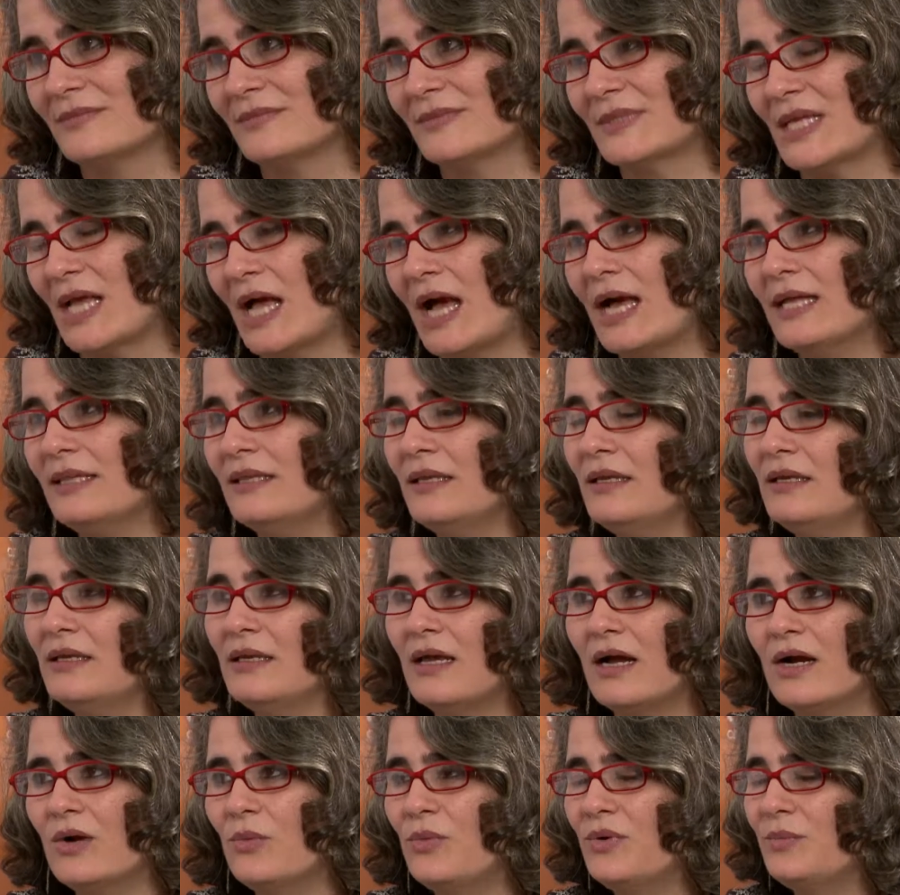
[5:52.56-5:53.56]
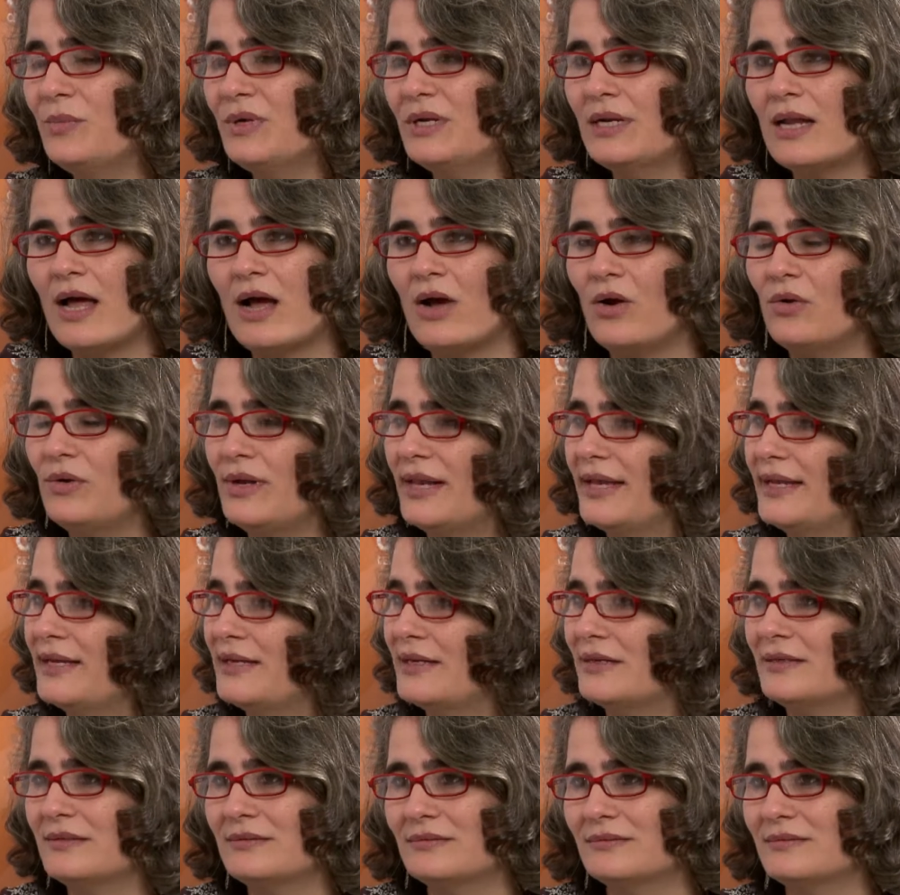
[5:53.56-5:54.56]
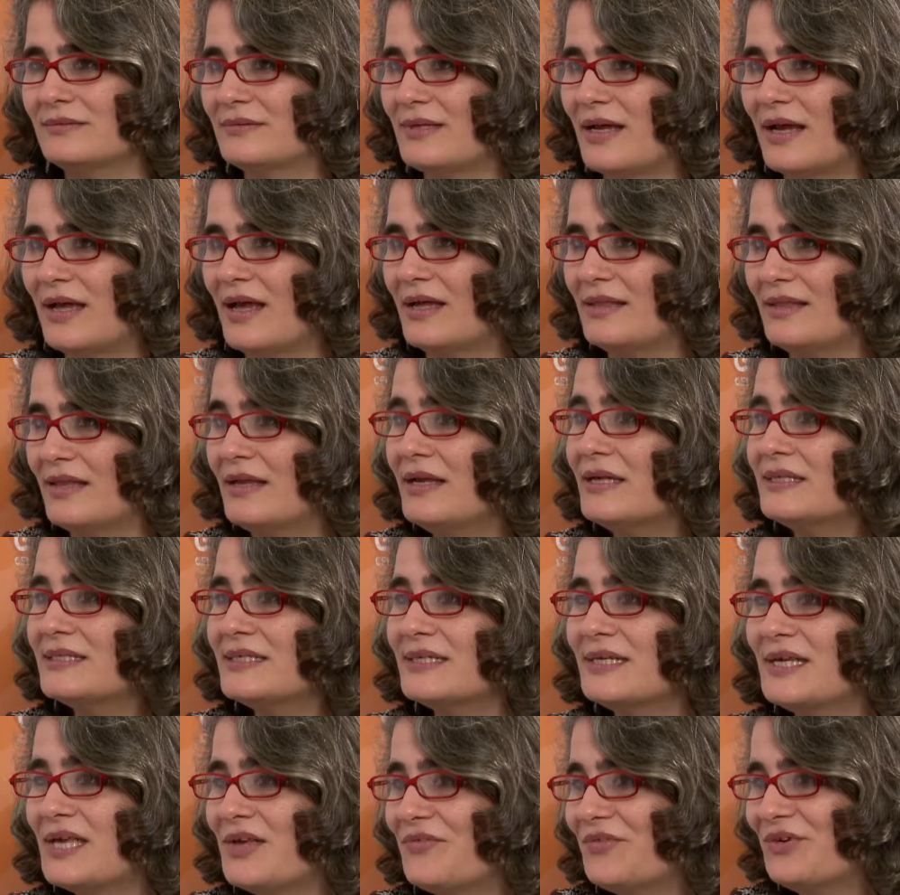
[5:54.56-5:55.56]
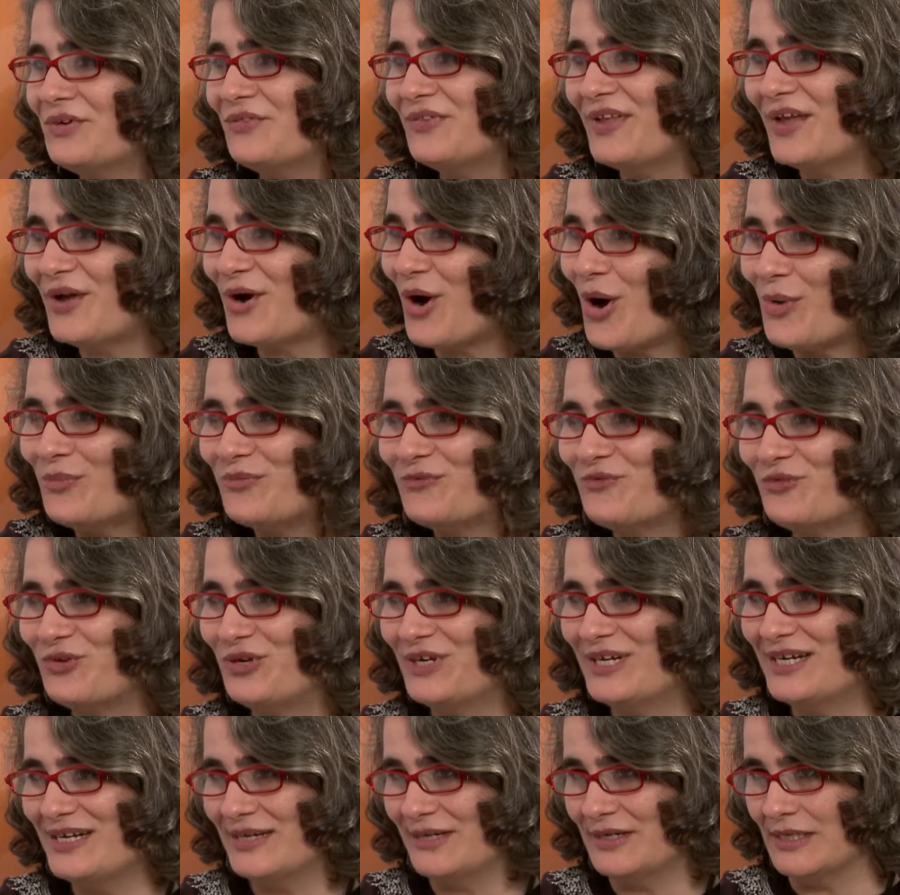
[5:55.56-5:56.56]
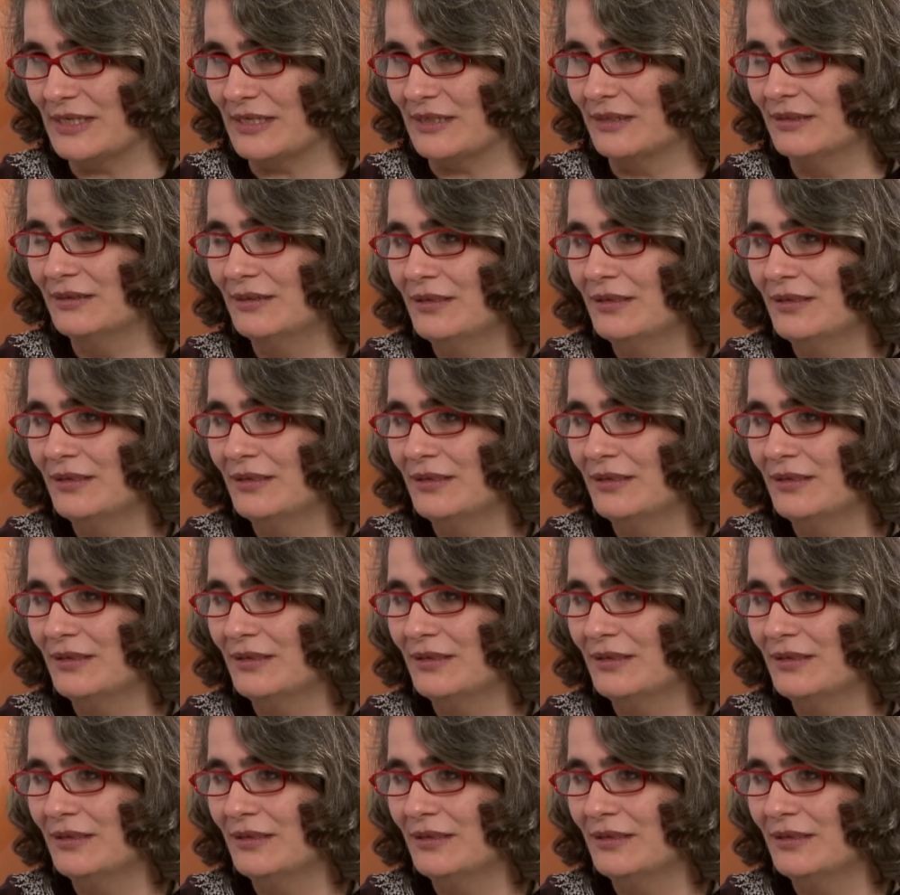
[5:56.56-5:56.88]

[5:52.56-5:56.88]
I think young women now, I think it's a given, they opt for a career.